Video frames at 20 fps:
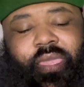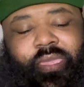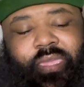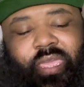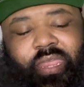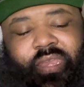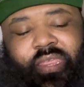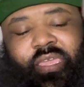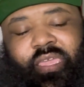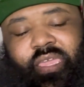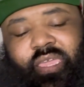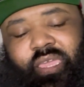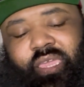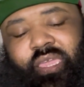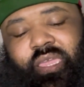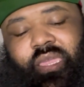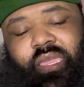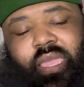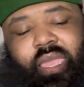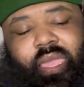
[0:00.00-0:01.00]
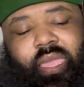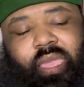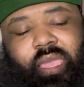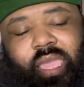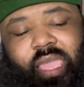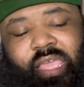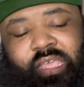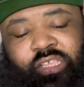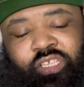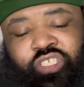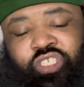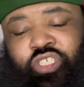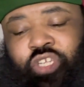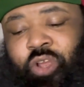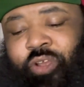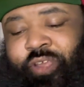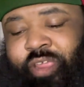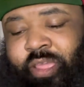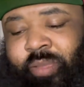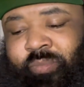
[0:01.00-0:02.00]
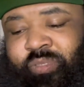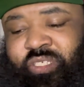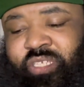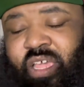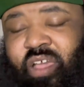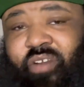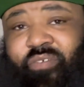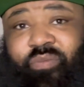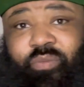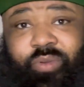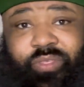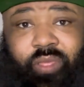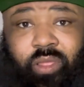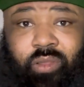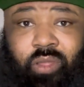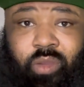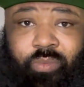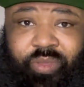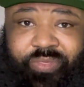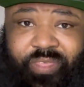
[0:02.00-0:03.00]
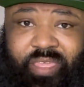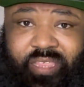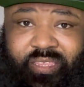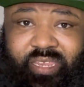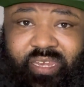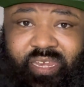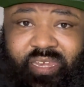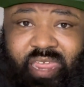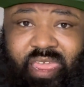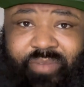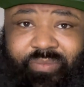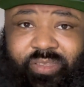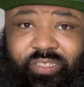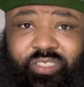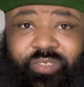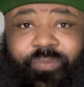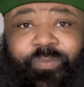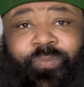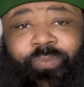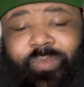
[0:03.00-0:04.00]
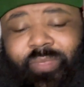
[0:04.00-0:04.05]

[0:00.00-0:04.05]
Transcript: Can he insert himself along with Anthony Davis